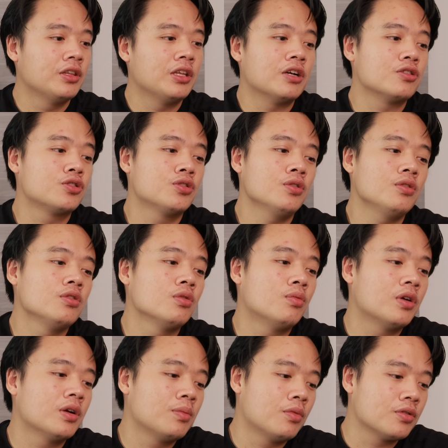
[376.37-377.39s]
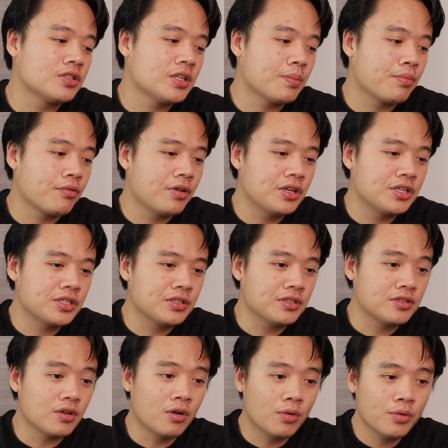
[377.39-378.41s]
Now, should you want more separation,
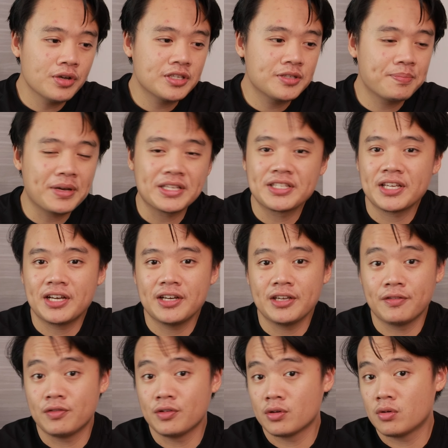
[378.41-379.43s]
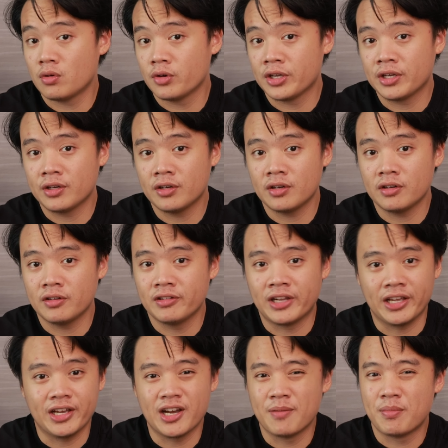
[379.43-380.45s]
it's always better if you're going
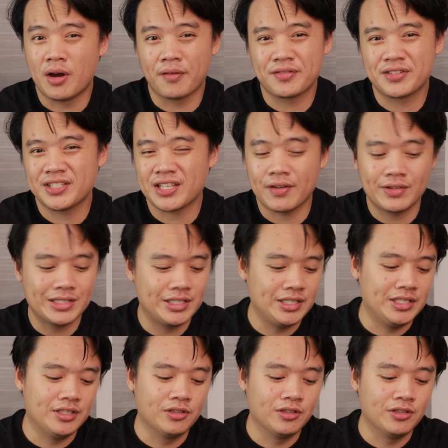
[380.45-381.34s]
like above 70,